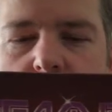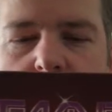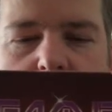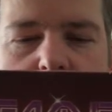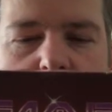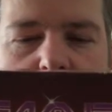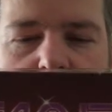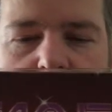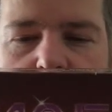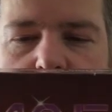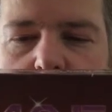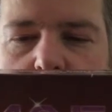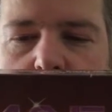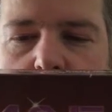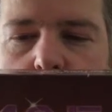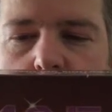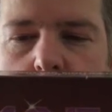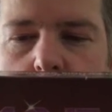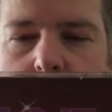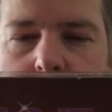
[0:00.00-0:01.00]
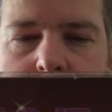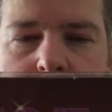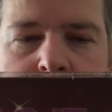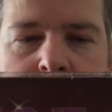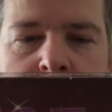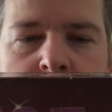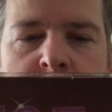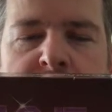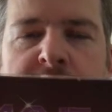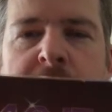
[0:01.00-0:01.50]
collection, Volume 1.
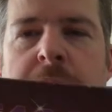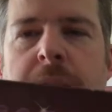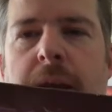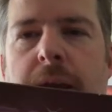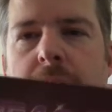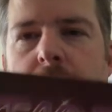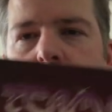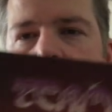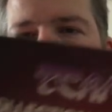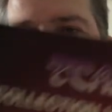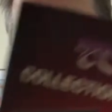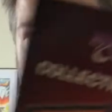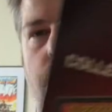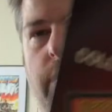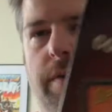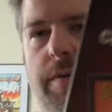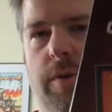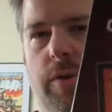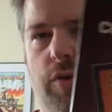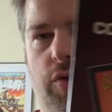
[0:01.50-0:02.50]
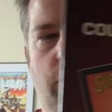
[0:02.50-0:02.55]
So you've got